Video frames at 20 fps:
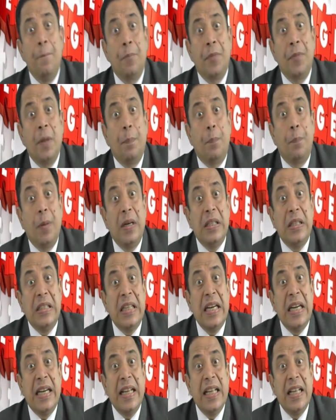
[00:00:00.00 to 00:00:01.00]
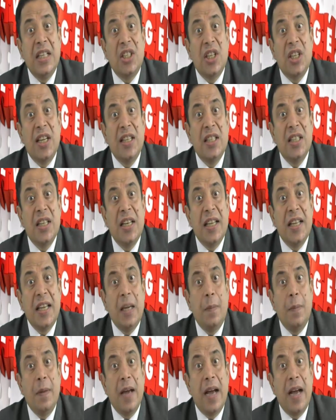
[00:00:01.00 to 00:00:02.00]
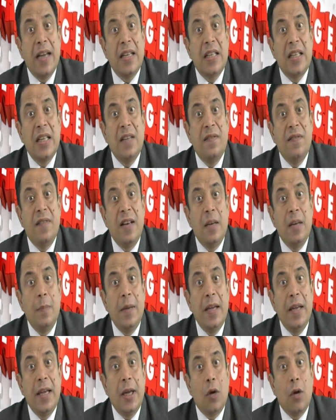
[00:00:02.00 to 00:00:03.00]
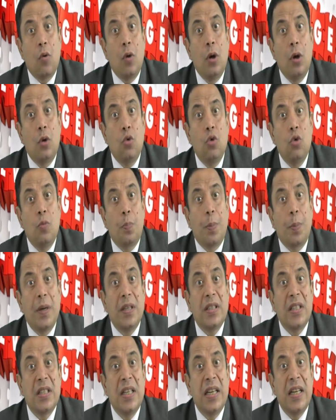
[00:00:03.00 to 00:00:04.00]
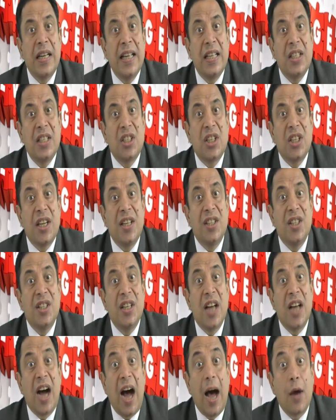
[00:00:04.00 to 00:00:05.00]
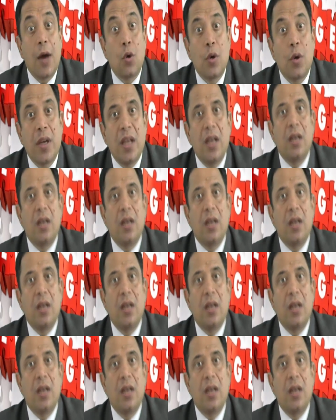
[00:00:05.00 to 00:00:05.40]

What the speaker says: the percentage change in EBIT will be equal to percentage change in ROE.